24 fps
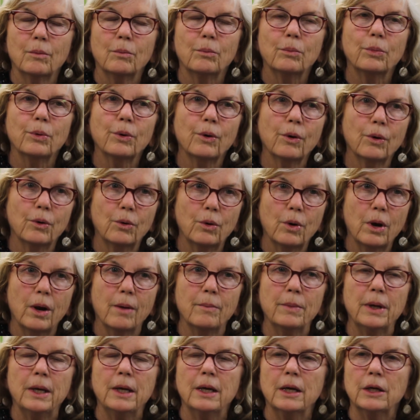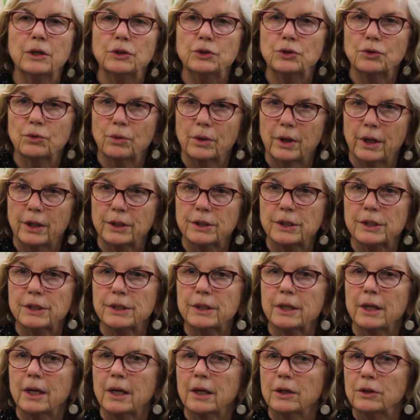programming and trust
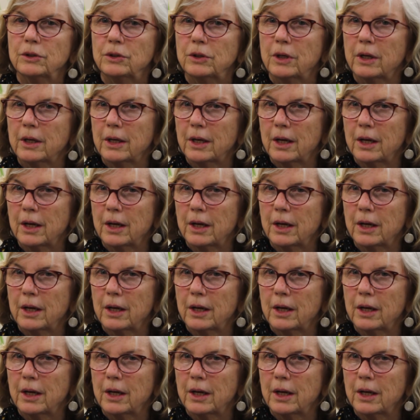and